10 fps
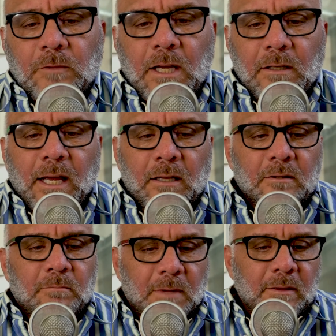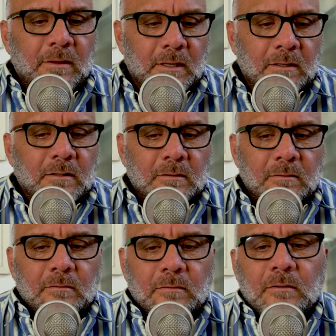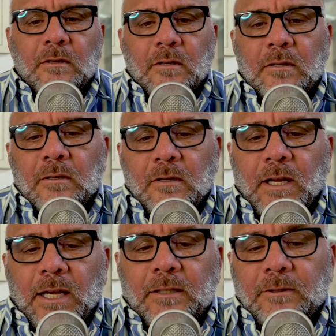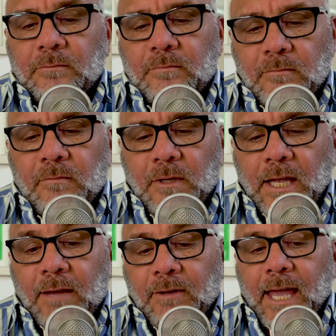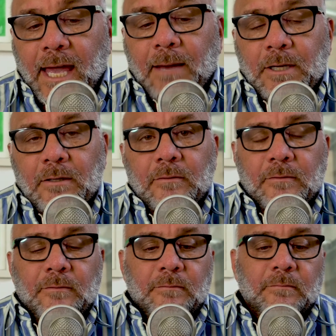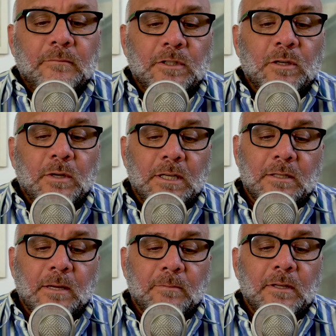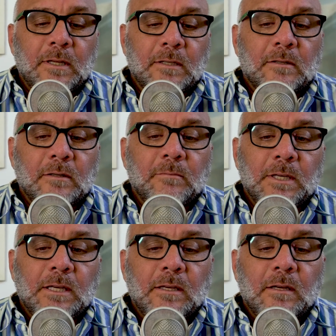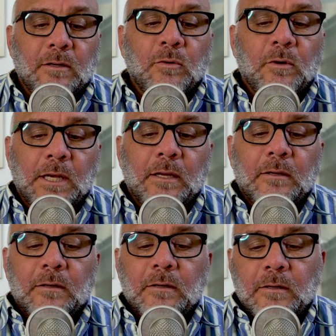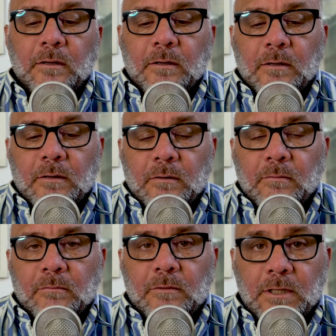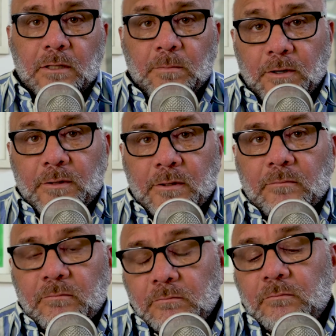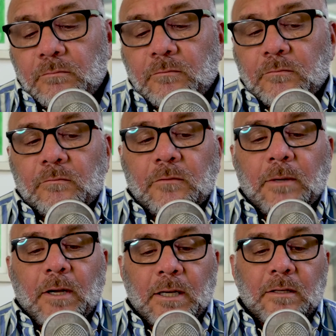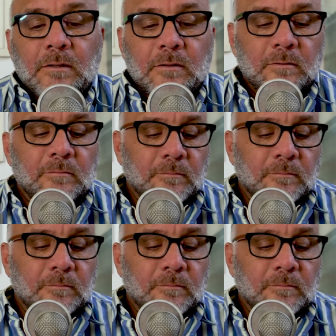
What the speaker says: I'll admit that I have a habit of doing something that could be annoying to this person, if I'm honest.